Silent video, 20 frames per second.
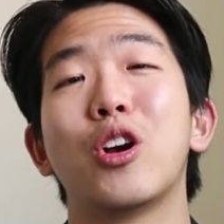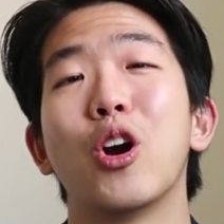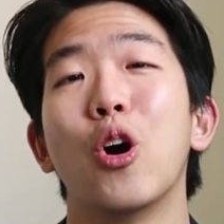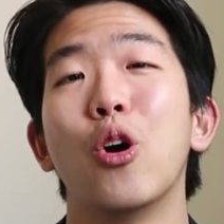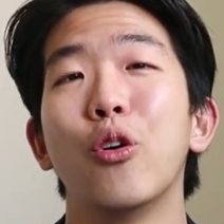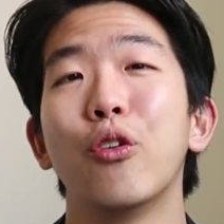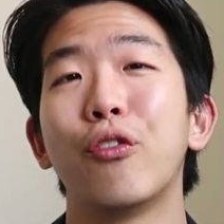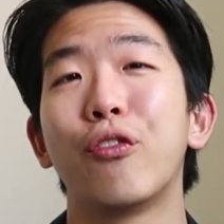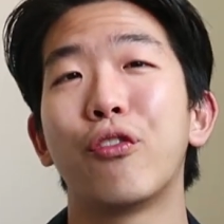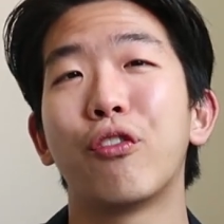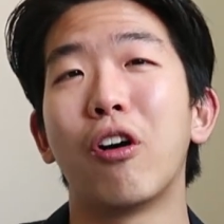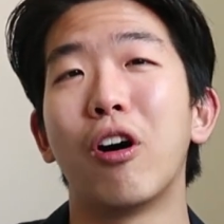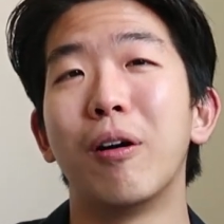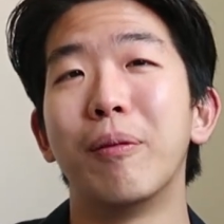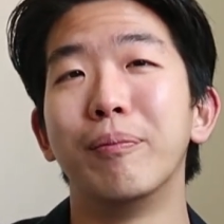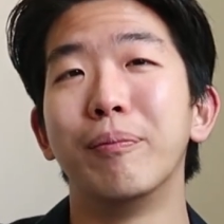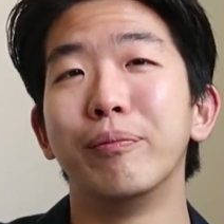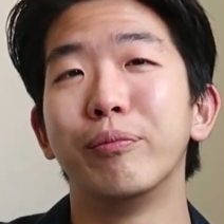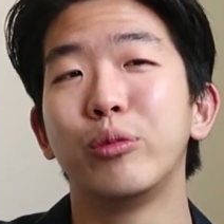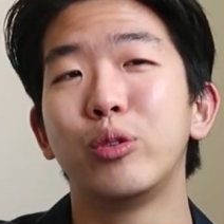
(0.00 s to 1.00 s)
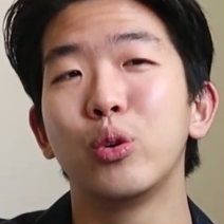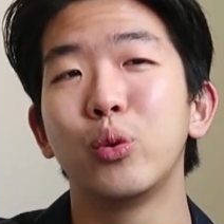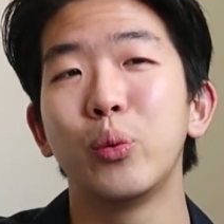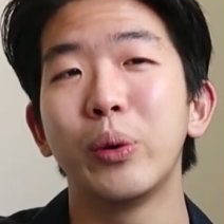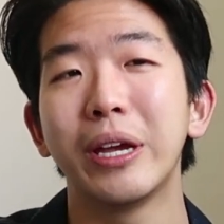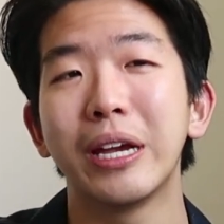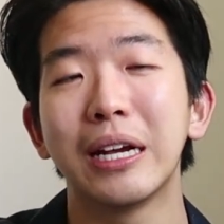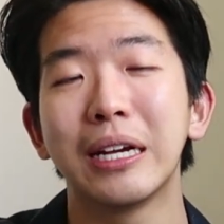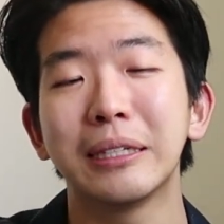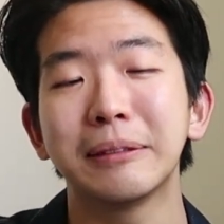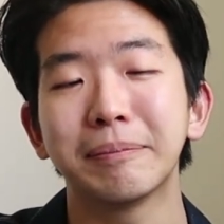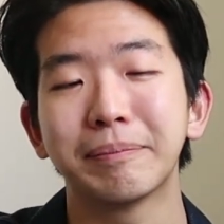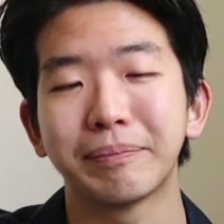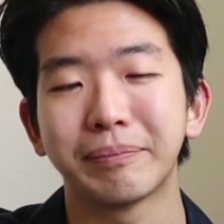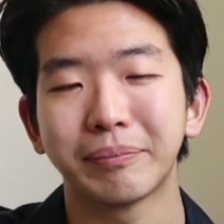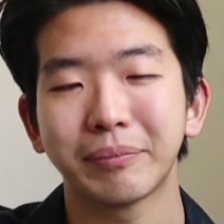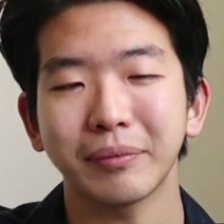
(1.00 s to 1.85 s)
go from doing